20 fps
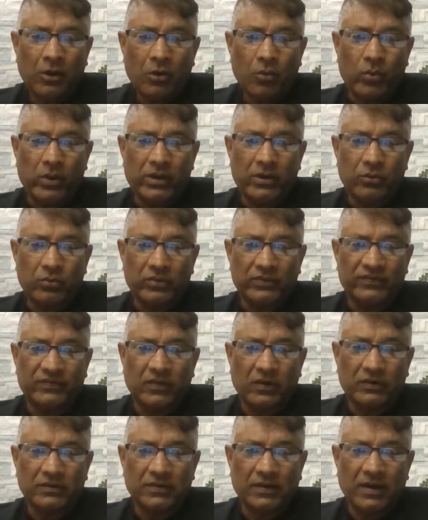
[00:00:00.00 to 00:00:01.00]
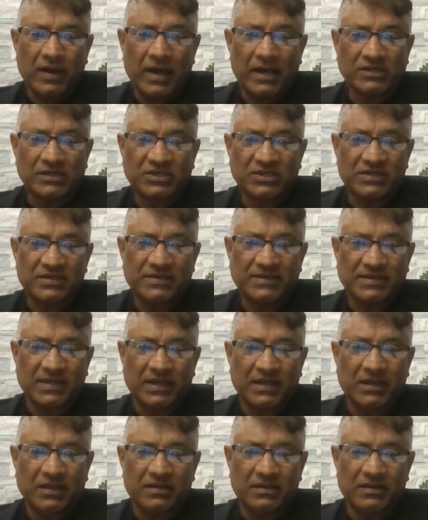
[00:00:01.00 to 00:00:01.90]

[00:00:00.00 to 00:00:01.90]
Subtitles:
Winner was Dr. Ashley Singh